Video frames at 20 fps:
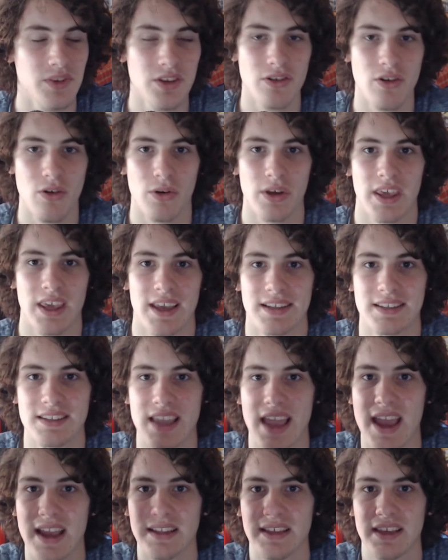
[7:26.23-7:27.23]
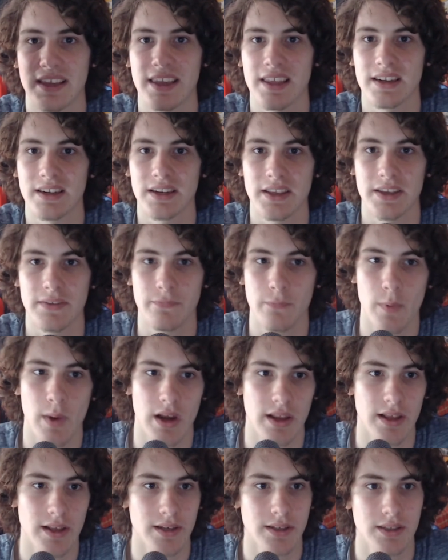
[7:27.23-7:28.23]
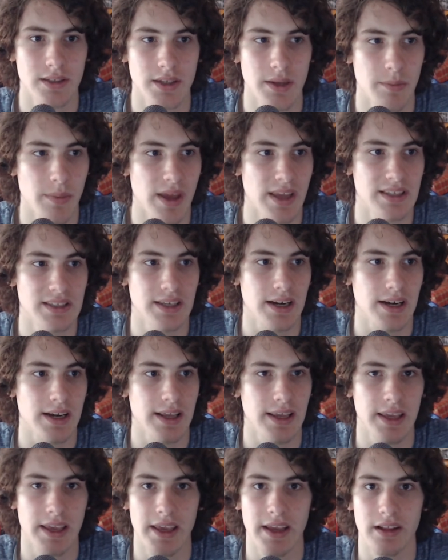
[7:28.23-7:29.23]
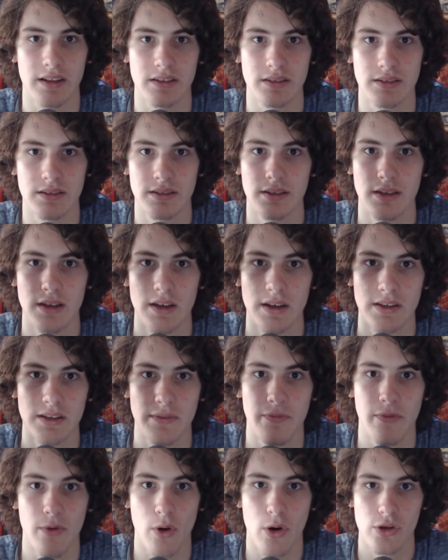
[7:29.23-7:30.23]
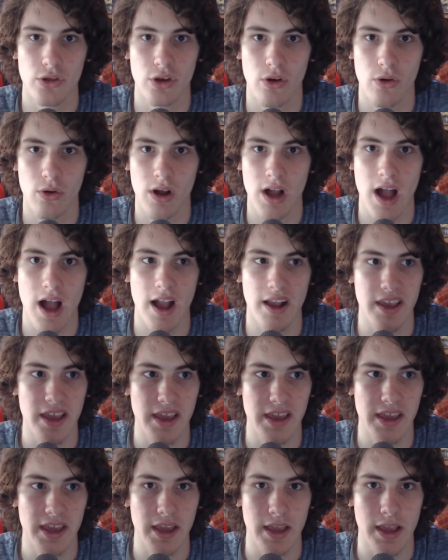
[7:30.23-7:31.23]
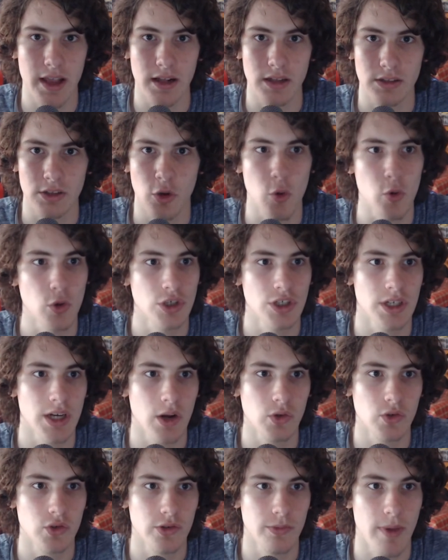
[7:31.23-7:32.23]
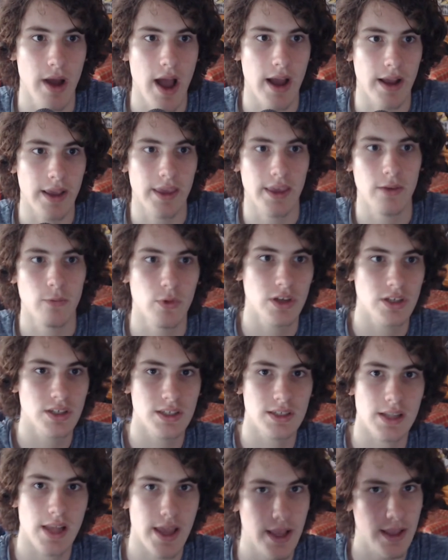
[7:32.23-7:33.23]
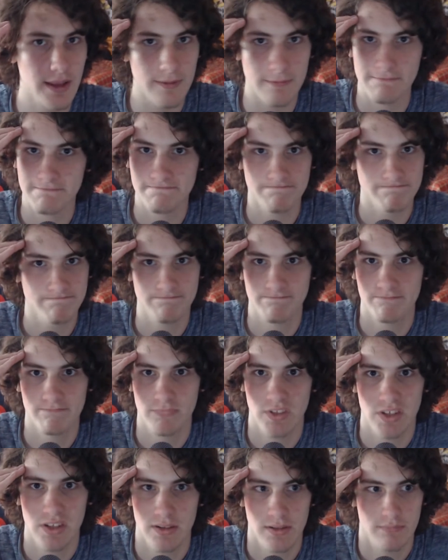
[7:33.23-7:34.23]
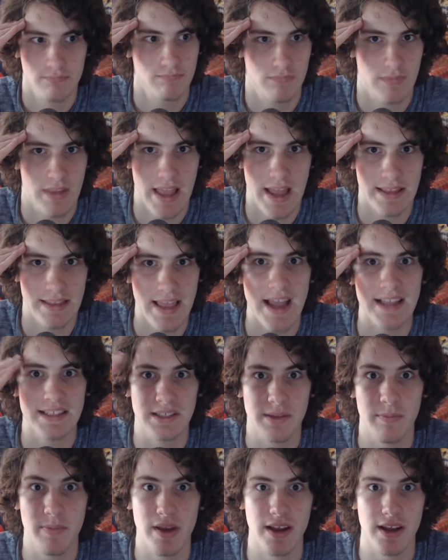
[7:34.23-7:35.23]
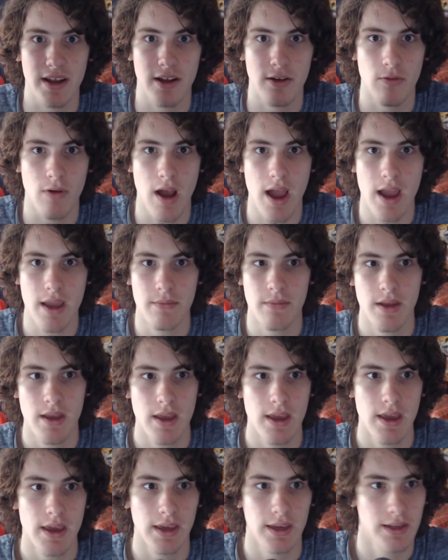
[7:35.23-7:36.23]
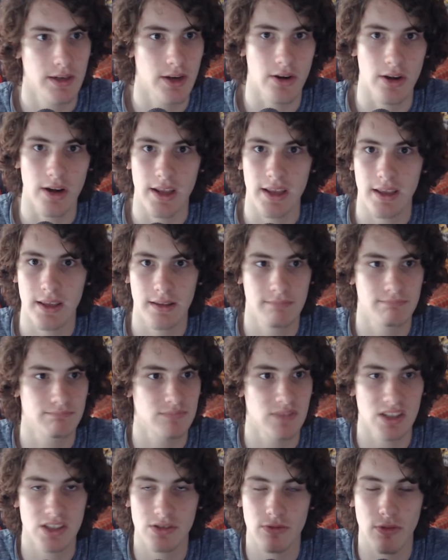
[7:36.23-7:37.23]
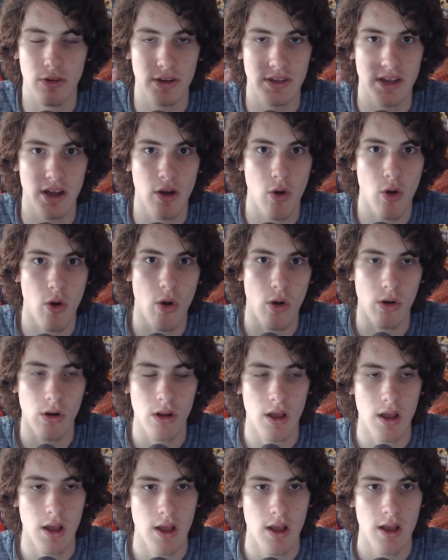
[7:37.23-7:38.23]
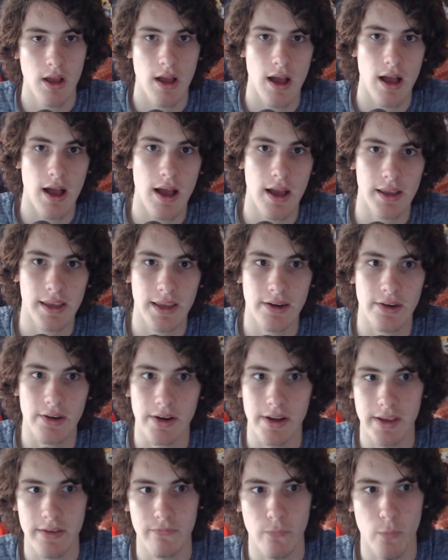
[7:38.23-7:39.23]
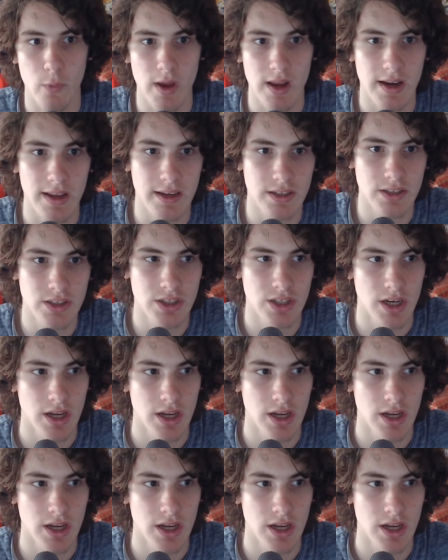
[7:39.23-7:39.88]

He attacked the Hidden Leaf village. He basically killed the 4th Hokage. He killed Kushina Uzumaki, which is that's a big crime. He nearly destroyed the whole Hidden Leaf village.